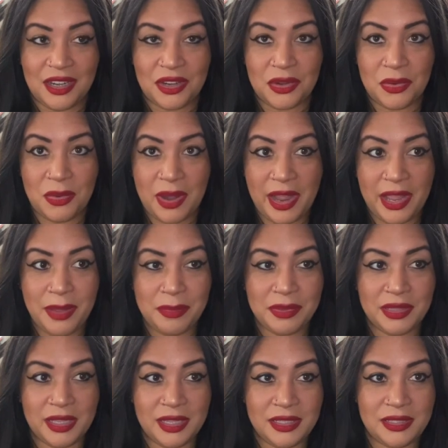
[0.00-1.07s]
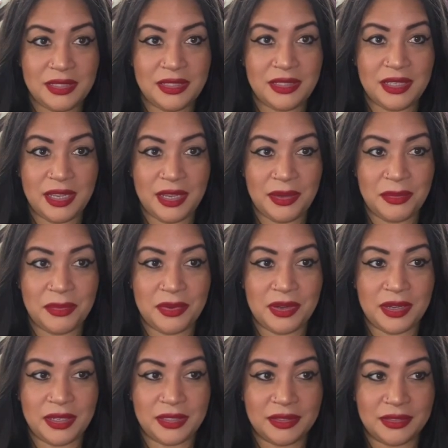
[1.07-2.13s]
A quiet place day
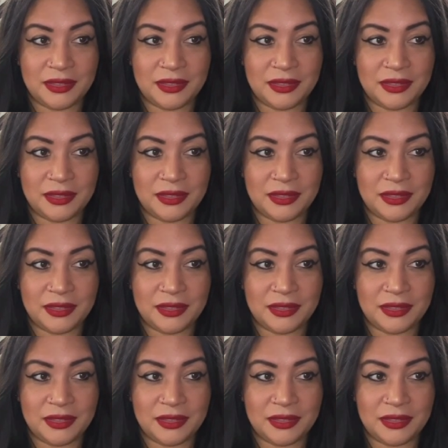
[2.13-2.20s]
one.